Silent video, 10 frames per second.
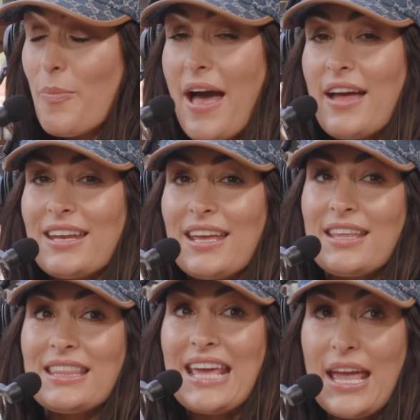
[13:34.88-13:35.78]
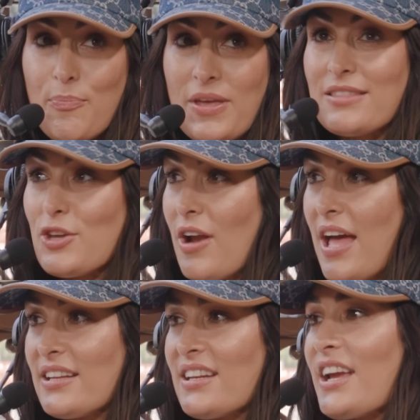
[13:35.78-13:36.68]
I feel bad. They peek their
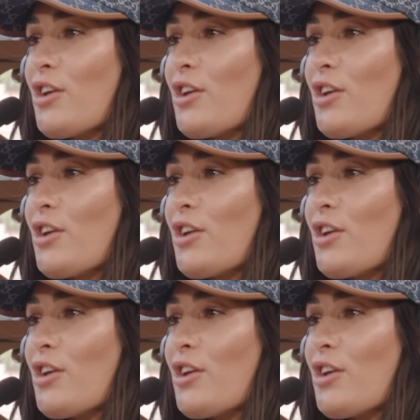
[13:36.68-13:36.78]
head in.